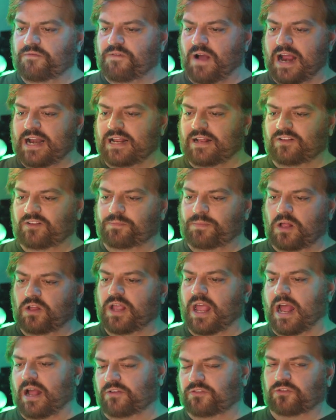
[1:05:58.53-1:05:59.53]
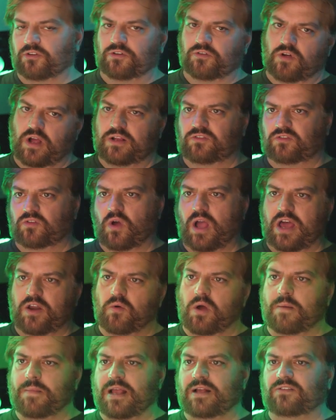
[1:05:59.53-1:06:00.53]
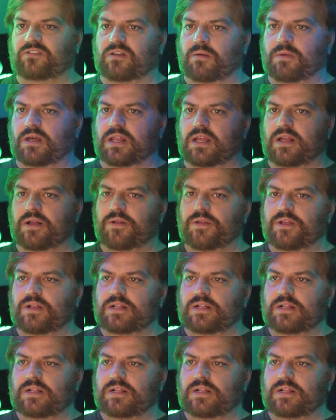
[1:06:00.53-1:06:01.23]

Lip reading: fighting spellcaster, right? So how do I make somebody